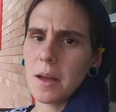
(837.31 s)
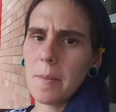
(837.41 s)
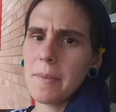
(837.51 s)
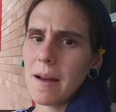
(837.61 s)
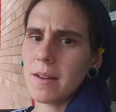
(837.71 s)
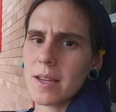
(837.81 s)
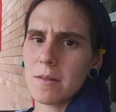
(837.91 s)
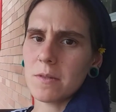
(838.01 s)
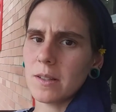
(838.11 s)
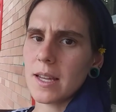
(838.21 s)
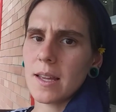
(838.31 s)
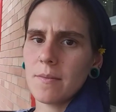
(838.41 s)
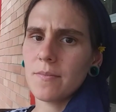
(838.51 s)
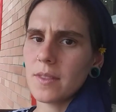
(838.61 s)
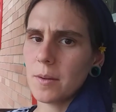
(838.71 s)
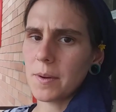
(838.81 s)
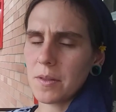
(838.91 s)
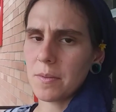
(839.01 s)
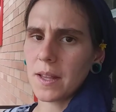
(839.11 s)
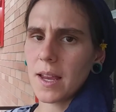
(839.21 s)
about equally. They're
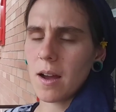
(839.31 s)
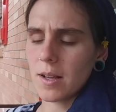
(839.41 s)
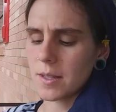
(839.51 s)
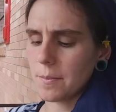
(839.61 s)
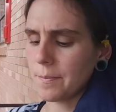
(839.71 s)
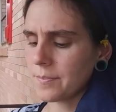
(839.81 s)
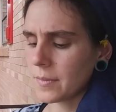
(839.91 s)
both really awesome.